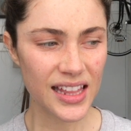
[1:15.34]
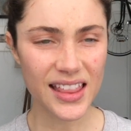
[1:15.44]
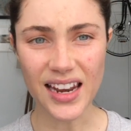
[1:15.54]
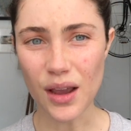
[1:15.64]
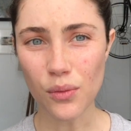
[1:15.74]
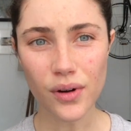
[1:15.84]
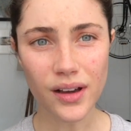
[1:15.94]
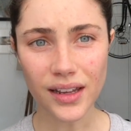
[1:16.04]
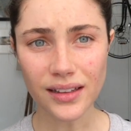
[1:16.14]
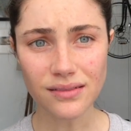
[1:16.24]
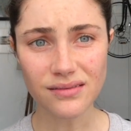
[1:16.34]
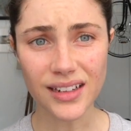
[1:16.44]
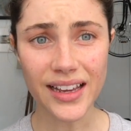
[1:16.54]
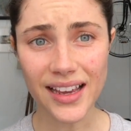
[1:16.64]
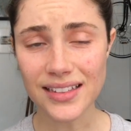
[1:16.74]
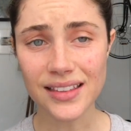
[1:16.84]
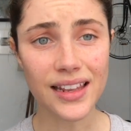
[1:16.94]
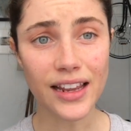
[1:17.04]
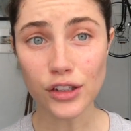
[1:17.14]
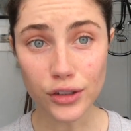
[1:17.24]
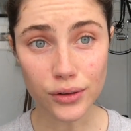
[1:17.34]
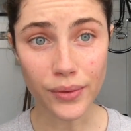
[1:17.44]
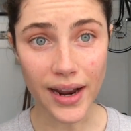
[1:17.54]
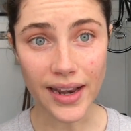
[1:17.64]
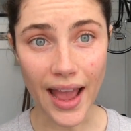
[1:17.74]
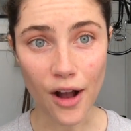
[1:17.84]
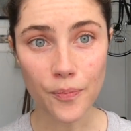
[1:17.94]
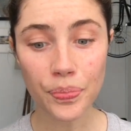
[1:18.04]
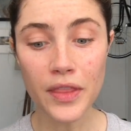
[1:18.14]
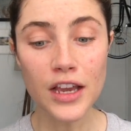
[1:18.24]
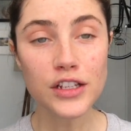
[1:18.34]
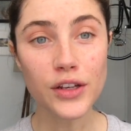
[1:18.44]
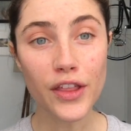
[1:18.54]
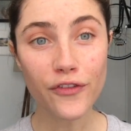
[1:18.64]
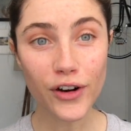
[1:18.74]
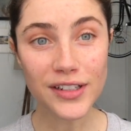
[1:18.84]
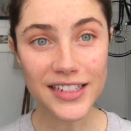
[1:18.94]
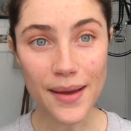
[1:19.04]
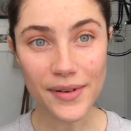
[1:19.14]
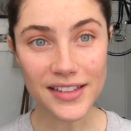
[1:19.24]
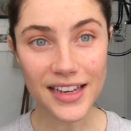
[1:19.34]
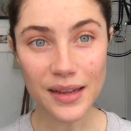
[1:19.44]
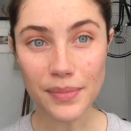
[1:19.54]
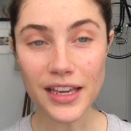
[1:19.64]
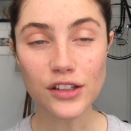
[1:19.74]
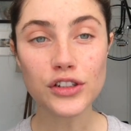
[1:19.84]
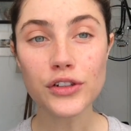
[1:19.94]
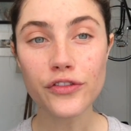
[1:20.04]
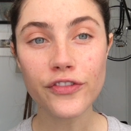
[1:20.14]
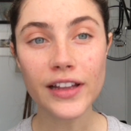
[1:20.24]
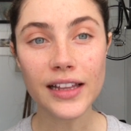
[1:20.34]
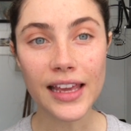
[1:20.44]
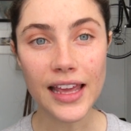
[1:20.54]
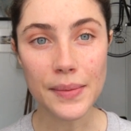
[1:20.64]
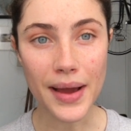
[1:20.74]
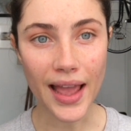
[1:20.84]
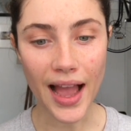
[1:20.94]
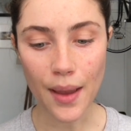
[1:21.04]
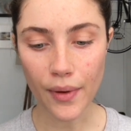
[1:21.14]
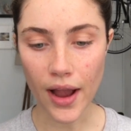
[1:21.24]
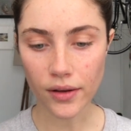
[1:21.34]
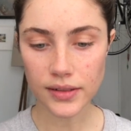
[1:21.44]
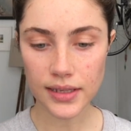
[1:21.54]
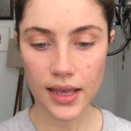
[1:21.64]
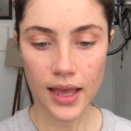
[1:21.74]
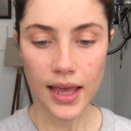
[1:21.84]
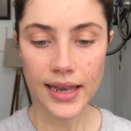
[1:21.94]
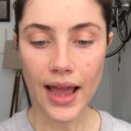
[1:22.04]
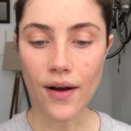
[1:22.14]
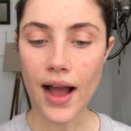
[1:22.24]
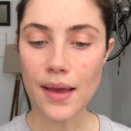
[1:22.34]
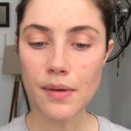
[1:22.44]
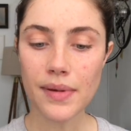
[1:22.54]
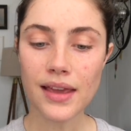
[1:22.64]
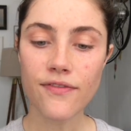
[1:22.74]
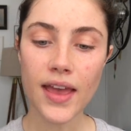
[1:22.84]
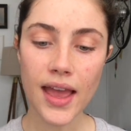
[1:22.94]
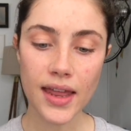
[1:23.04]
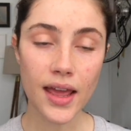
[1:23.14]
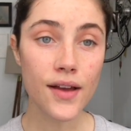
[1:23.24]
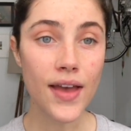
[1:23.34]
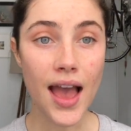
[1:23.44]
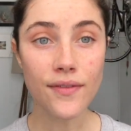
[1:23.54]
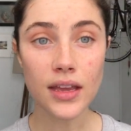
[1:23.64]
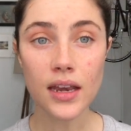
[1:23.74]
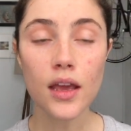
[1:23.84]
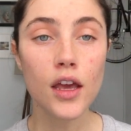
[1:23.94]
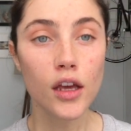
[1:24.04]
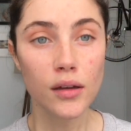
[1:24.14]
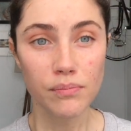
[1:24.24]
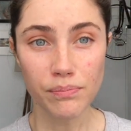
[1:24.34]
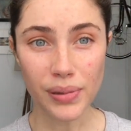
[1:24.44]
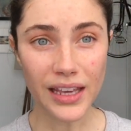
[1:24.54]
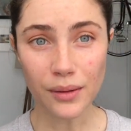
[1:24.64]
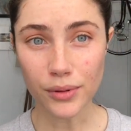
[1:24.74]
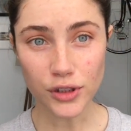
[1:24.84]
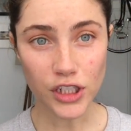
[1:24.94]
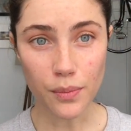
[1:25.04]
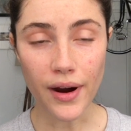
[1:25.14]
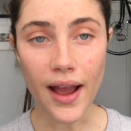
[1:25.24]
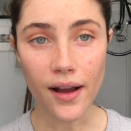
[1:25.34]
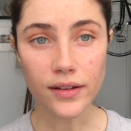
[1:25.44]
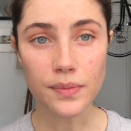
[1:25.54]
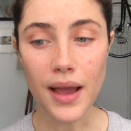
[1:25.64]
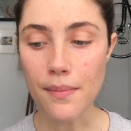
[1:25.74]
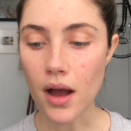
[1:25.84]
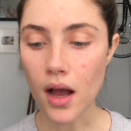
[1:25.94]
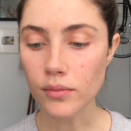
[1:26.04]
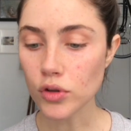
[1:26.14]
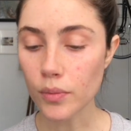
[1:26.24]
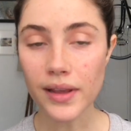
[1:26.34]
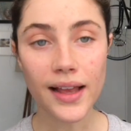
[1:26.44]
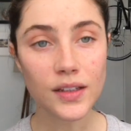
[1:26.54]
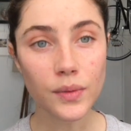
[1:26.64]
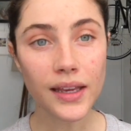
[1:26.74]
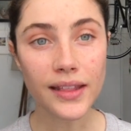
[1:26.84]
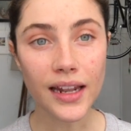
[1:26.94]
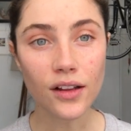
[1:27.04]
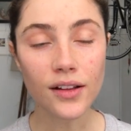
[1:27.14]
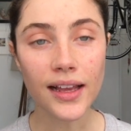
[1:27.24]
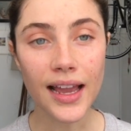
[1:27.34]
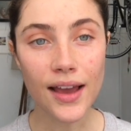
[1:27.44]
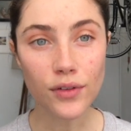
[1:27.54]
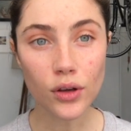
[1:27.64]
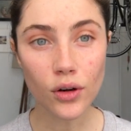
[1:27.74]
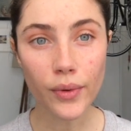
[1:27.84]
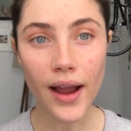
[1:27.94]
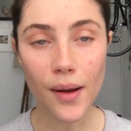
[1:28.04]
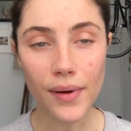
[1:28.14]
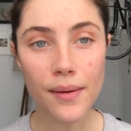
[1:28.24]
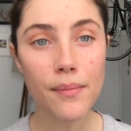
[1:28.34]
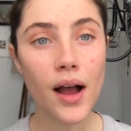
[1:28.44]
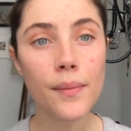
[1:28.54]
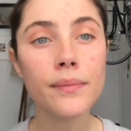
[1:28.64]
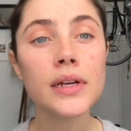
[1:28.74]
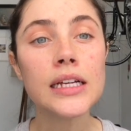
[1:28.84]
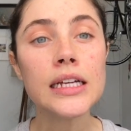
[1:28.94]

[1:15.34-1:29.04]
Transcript: than I would, well, I guess, than I do right now. So the first step is going to be to fill in my eyebrows. Now, I'm a big fan of having big bushy brows. My mom told me last week that it looked like I have a unibrow, but Mom,